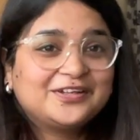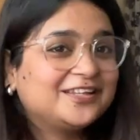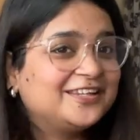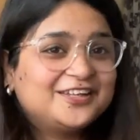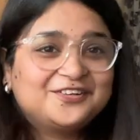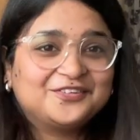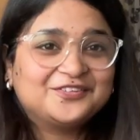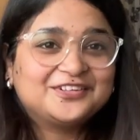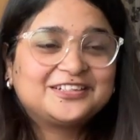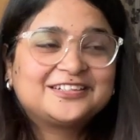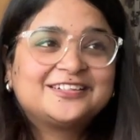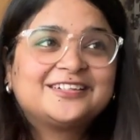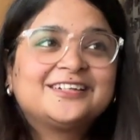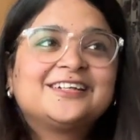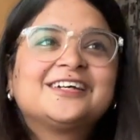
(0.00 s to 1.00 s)
they don't.
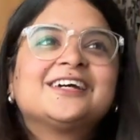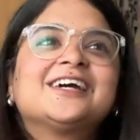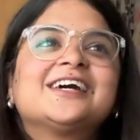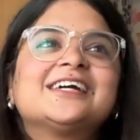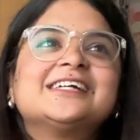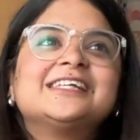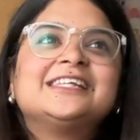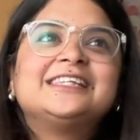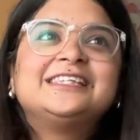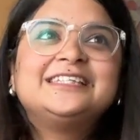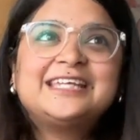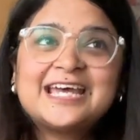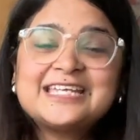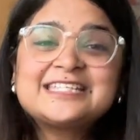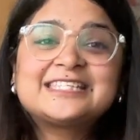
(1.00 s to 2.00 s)

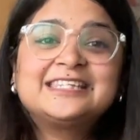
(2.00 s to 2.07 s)
Yes,